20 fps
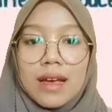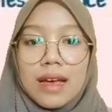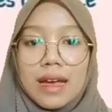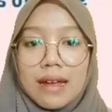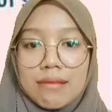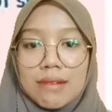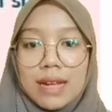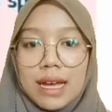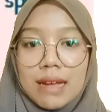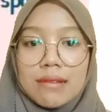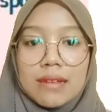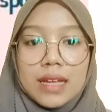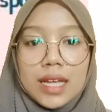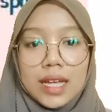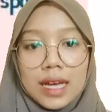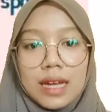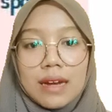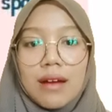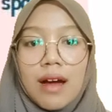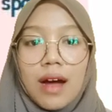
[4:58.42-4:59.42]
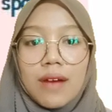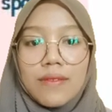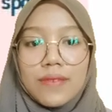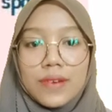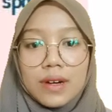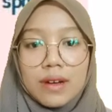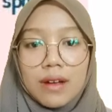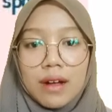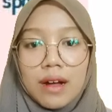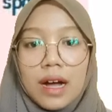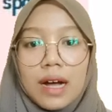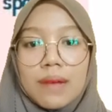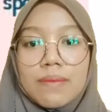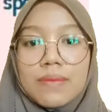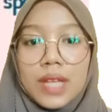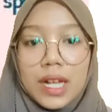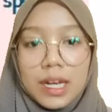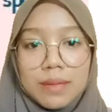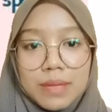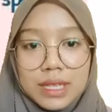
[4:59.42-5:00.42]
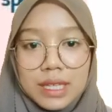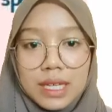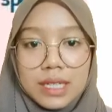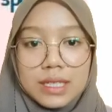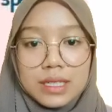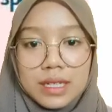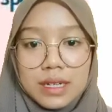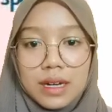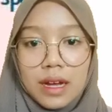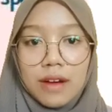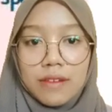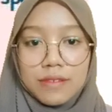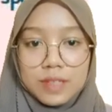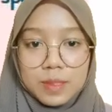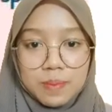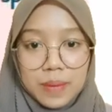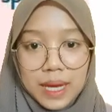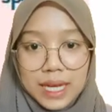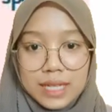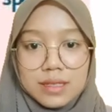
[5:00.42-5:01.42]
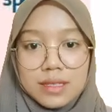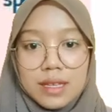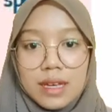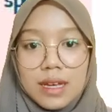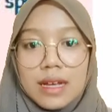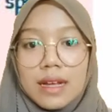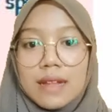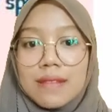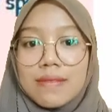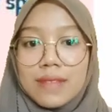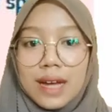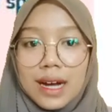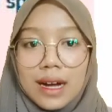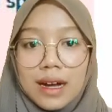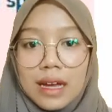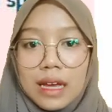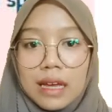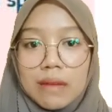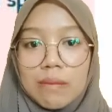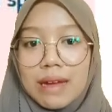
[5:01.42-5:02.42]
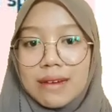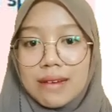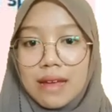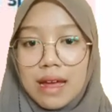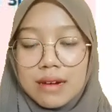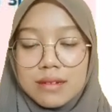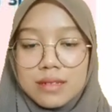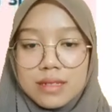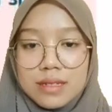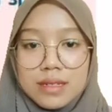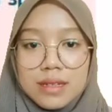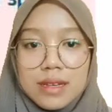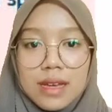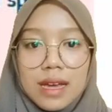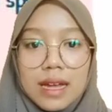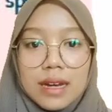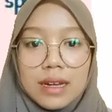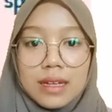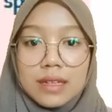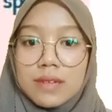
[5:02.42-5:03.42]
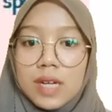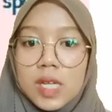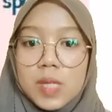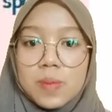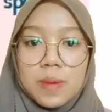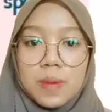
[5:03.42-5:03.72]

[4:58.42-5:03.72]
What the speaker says: and then can overcome the limitation of space, time, energy, and interest